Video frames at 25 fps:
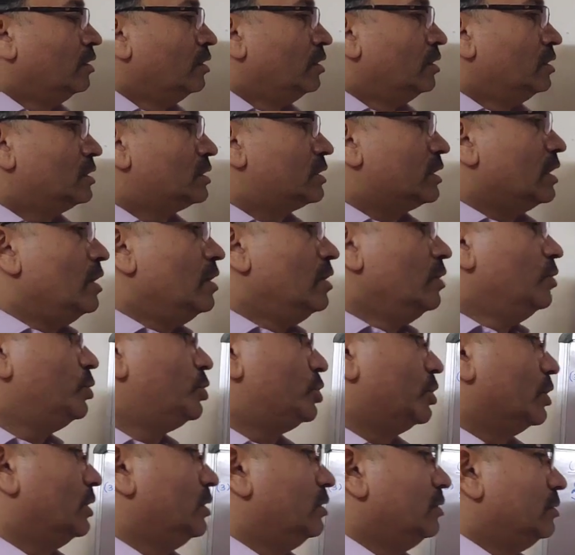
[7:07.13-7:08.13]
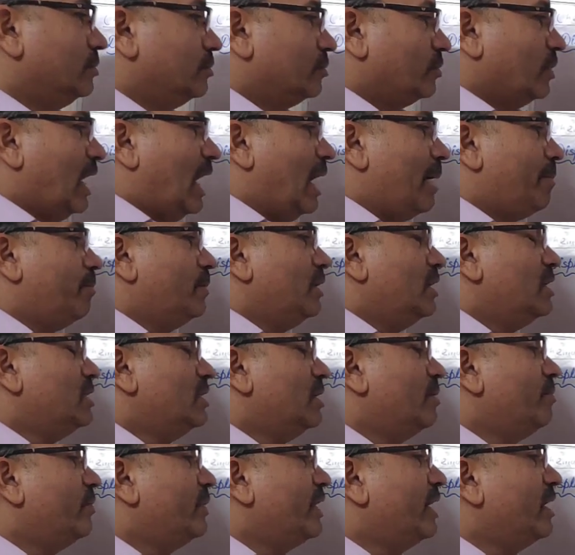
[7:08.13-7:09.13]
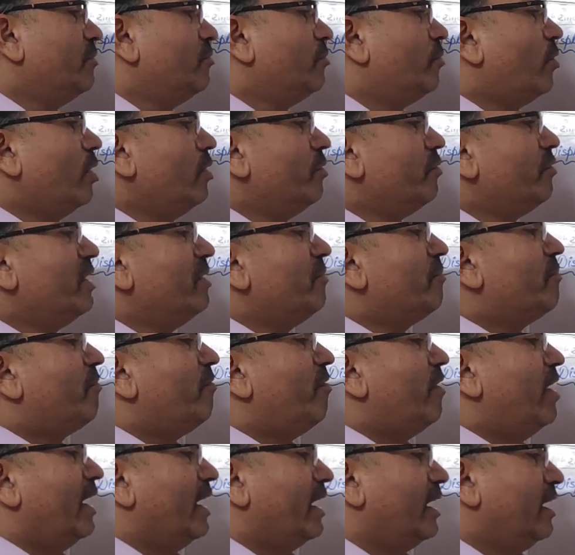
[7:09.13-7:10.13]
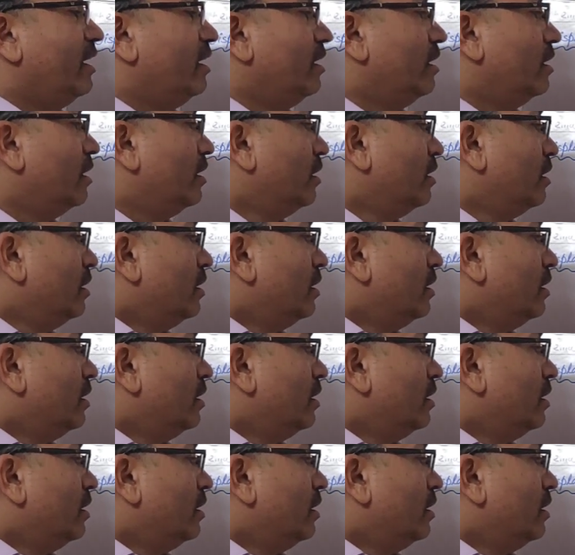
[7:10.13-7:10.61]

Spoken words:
solution, after some time what we find